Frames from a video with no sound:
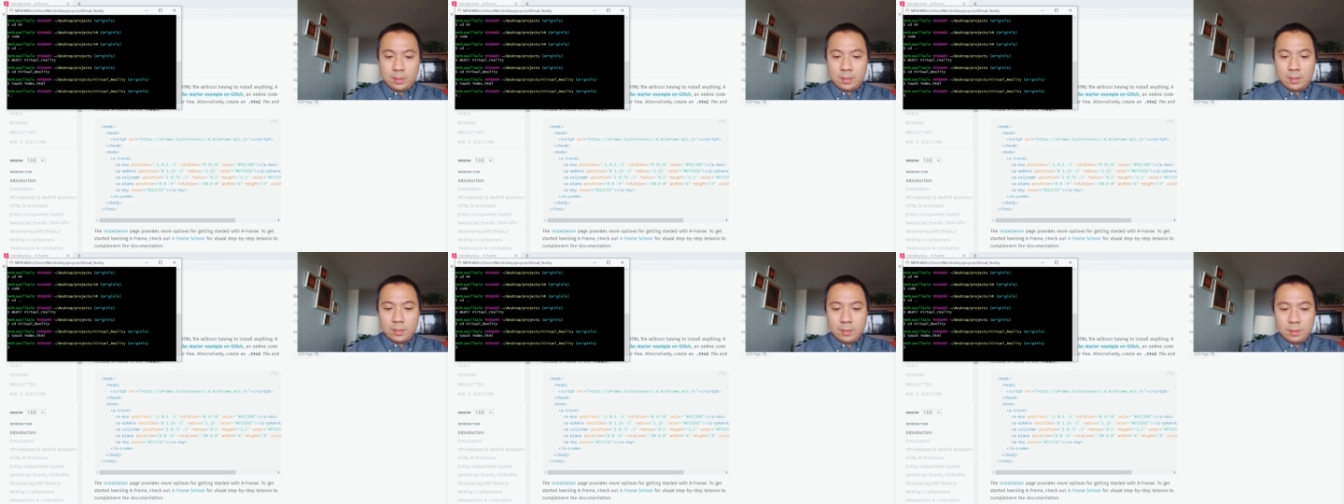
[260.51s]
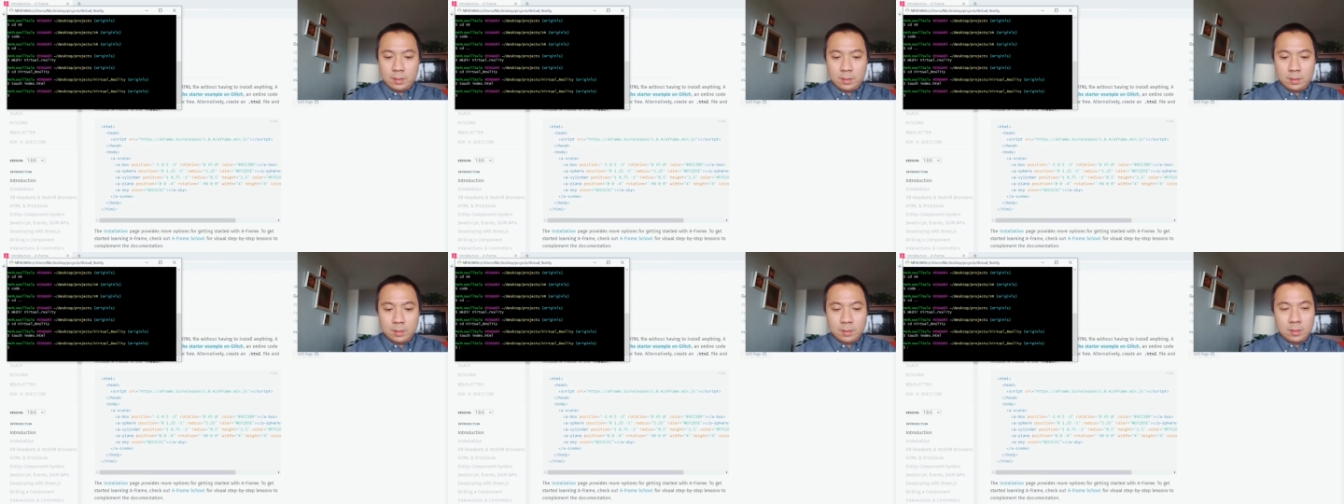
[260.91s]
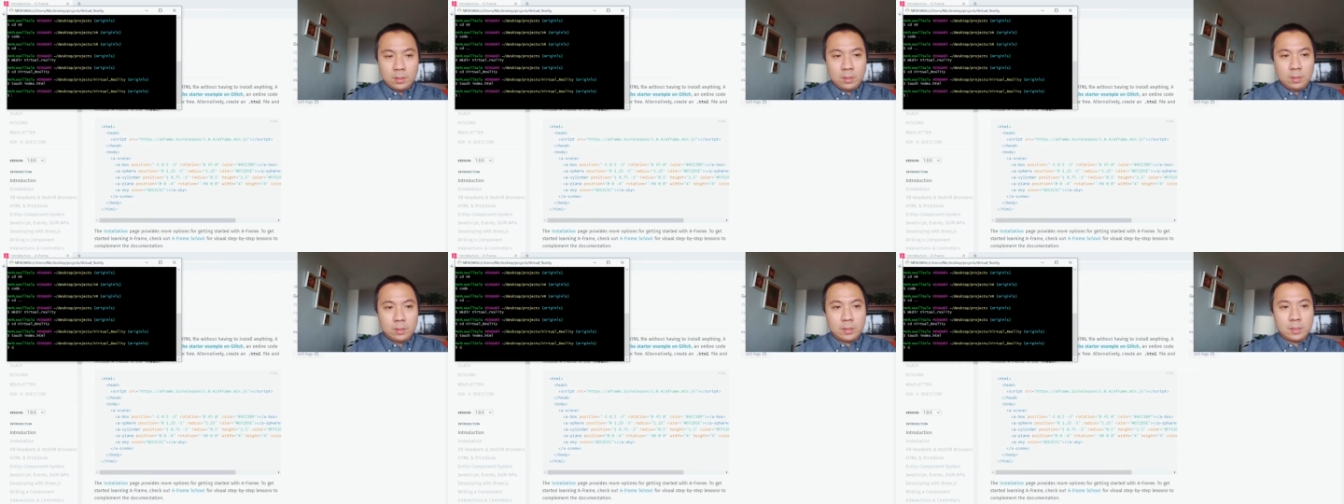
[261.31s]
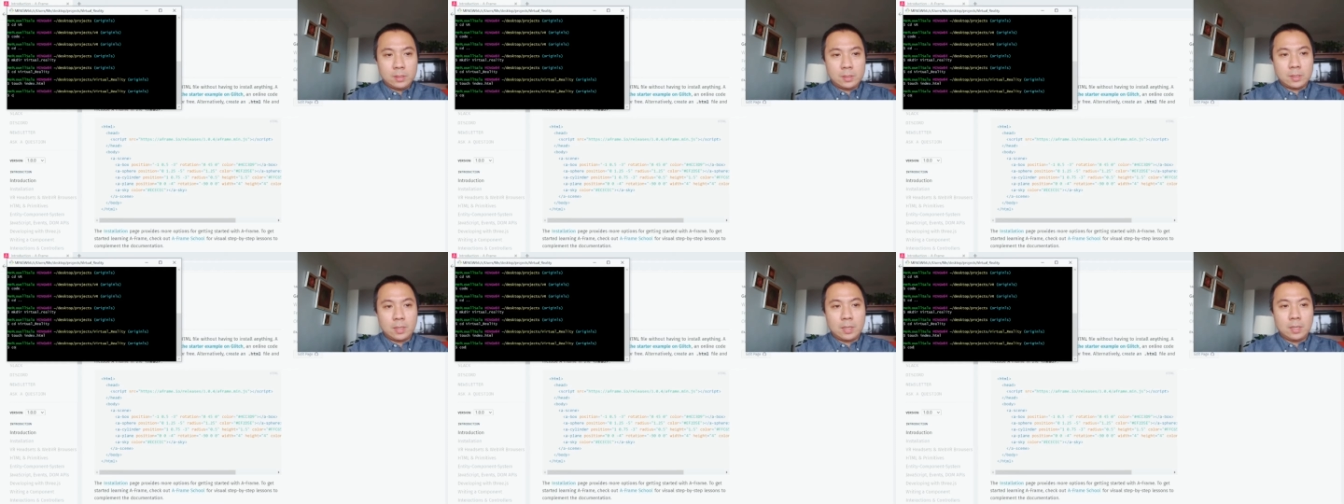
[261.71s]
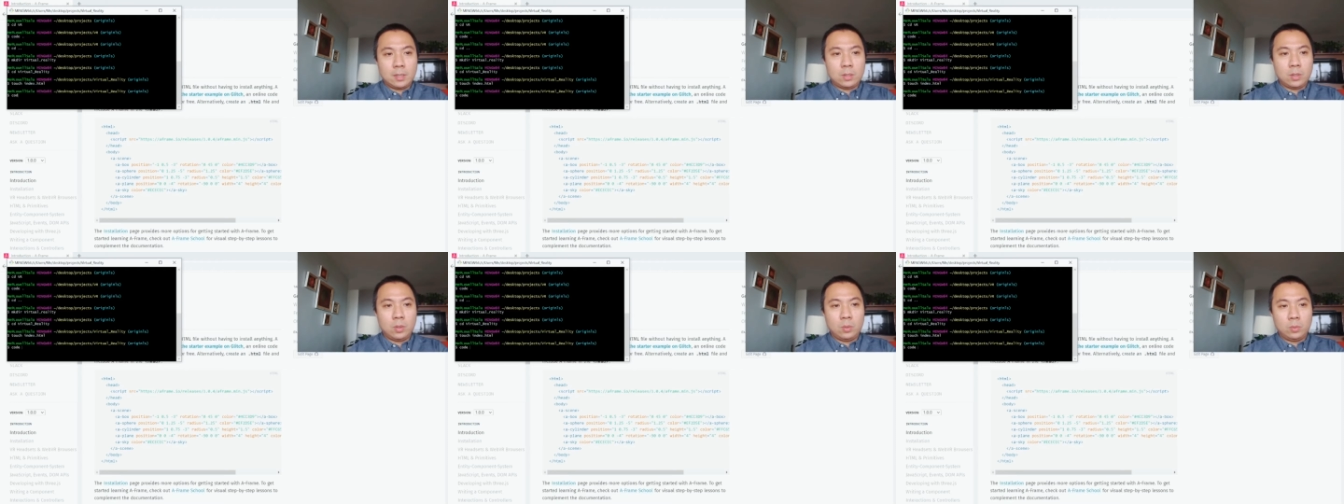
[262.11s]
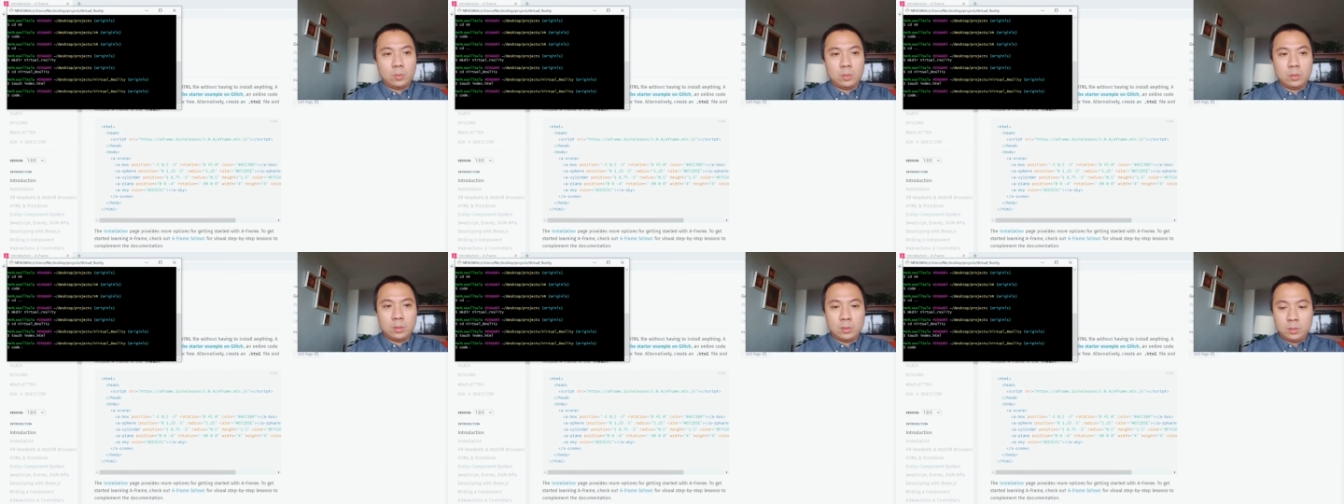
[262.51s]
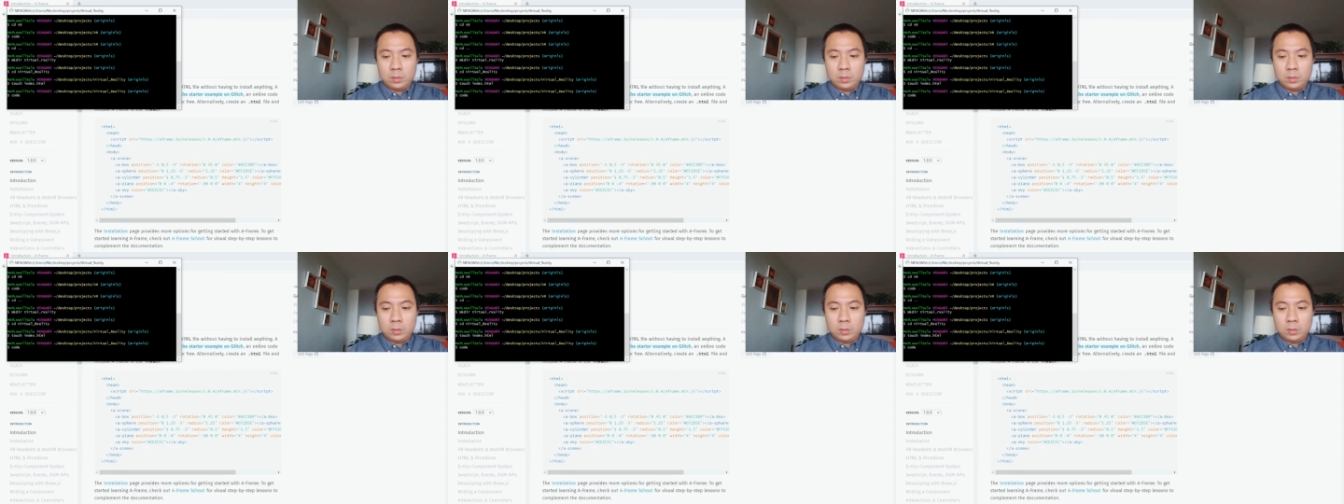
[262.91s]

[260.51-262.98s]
then you just say code